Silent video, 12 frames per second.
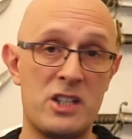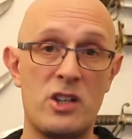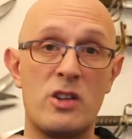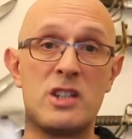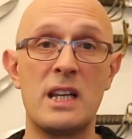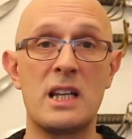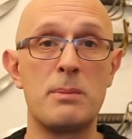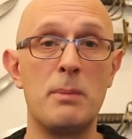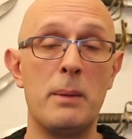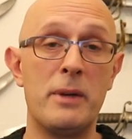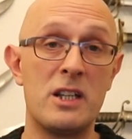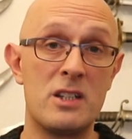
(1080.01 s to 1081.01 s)
So 6
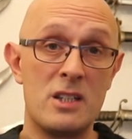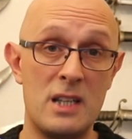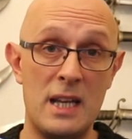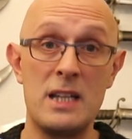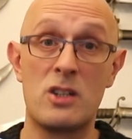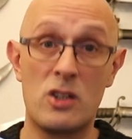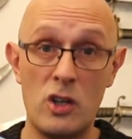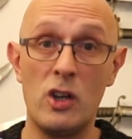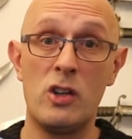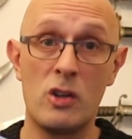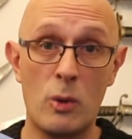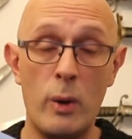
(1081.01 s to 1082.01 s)
millimeters is
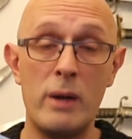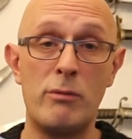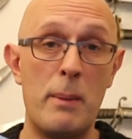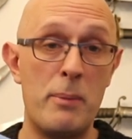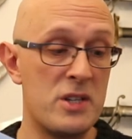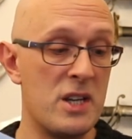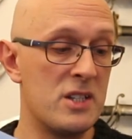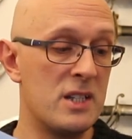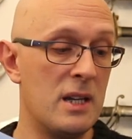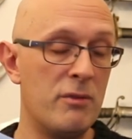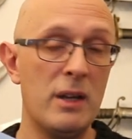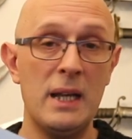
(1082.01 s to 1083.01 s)
good, quite
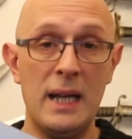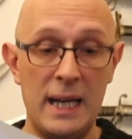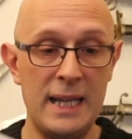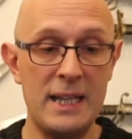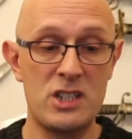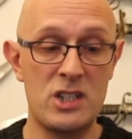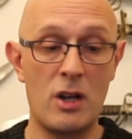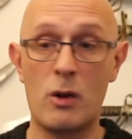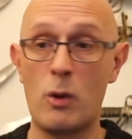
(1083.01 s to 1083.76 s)
representative. It leads to